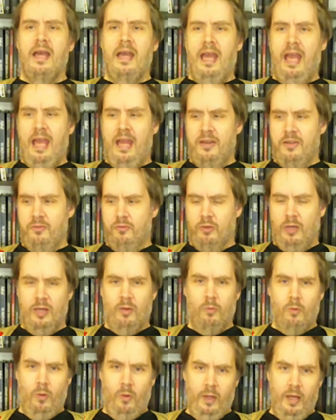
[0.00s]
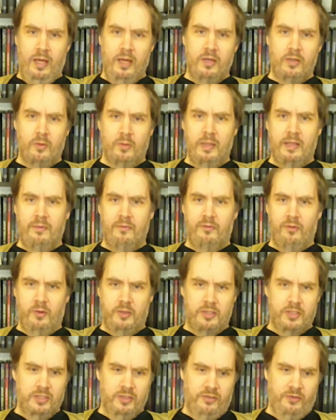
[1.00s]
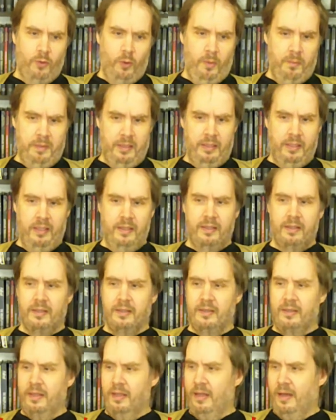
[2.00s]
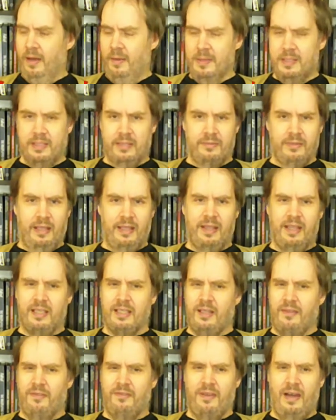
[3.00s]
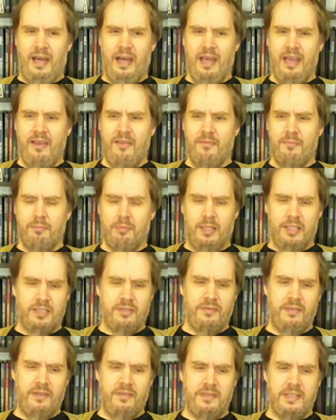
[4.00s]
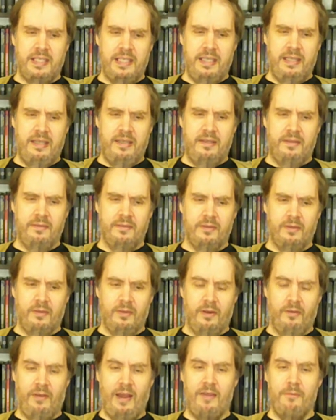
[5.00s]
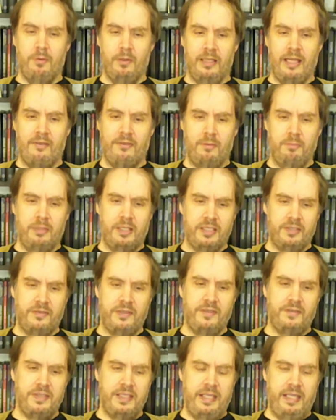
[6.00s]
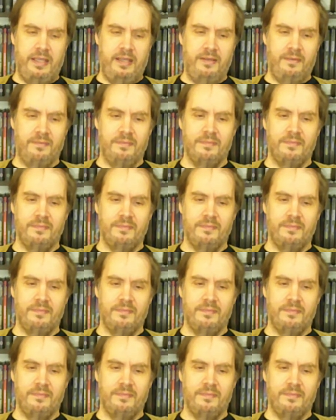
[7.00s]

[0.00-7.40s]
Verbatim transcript: and you try to roll under it versus a formula. Uh, it's like I think it's like five plus fifteen or five per level plus fifteen